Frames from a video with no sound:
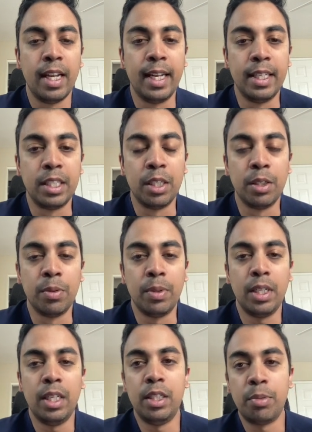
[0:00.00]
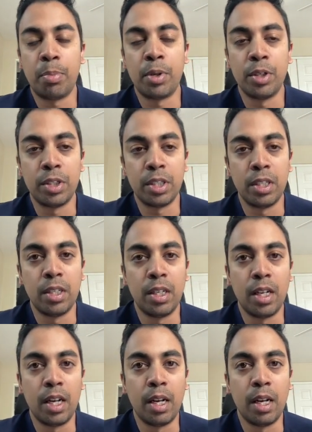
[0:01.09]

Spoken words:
And so each person